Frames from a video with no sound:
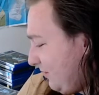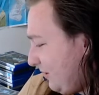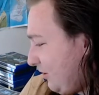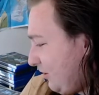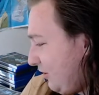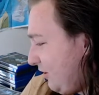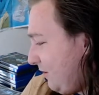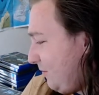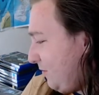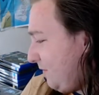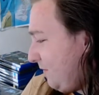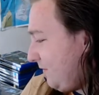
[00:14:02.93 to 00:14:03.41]

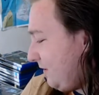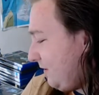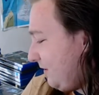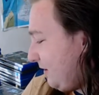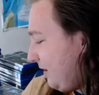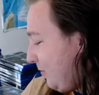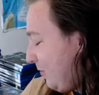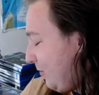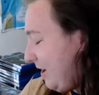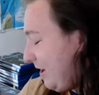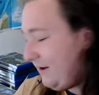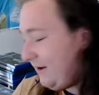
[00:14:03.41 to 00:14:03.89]
move
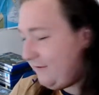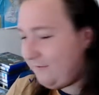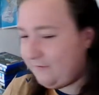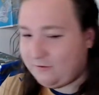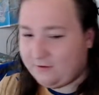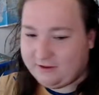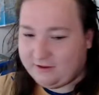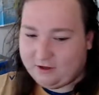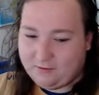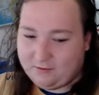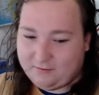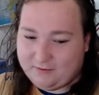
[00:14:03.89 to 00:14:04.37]
away for a
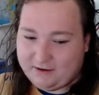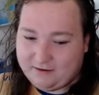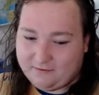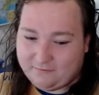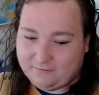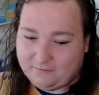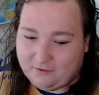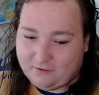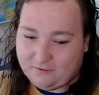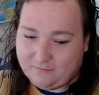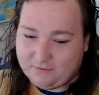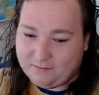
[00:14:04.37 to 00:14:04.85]
little bit
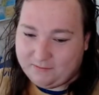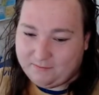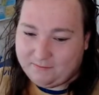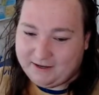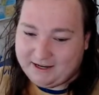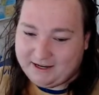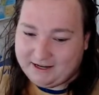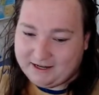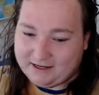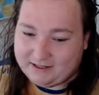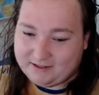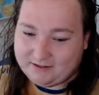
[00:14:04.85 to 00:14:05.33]
from the
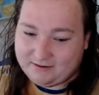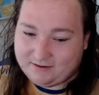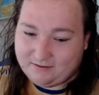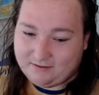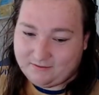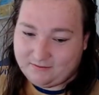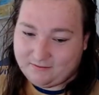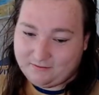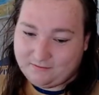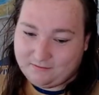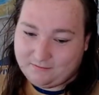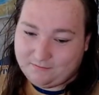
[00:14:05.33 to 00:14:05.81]

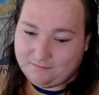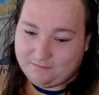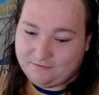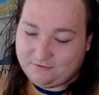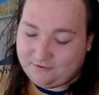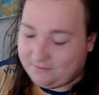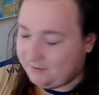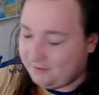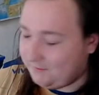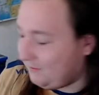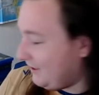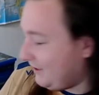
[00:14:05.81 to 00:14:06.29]

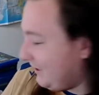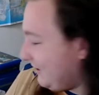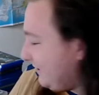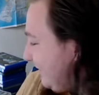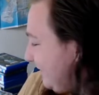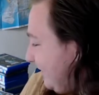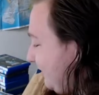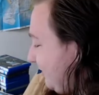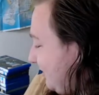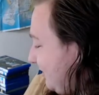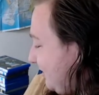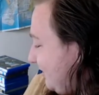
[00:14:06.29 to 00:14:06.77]

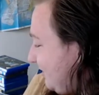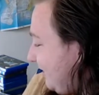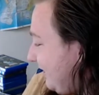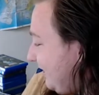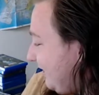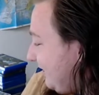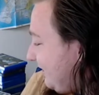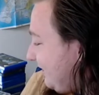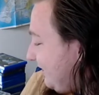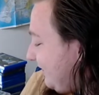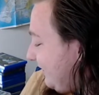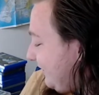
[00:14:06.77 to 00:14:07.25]
PlayStation side of
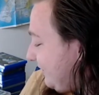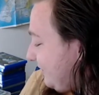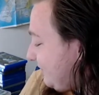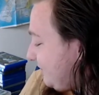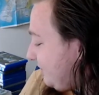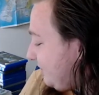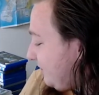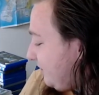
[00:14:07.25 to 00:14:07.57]
things,